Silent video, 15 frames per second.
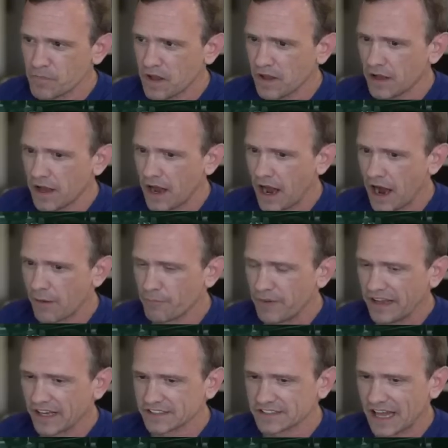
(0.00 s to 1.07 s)
Oof.
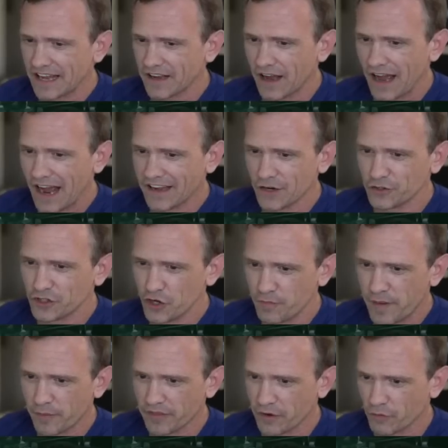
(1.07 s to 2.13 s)
Because like I knew 2
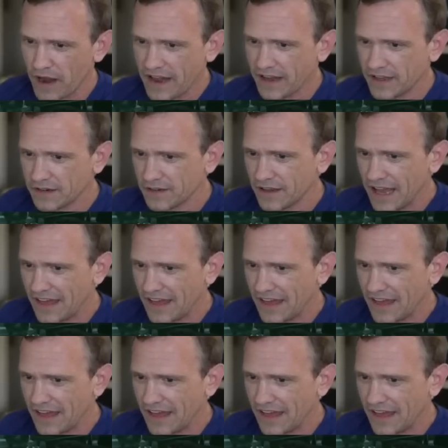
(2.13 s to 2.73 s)
people that read it.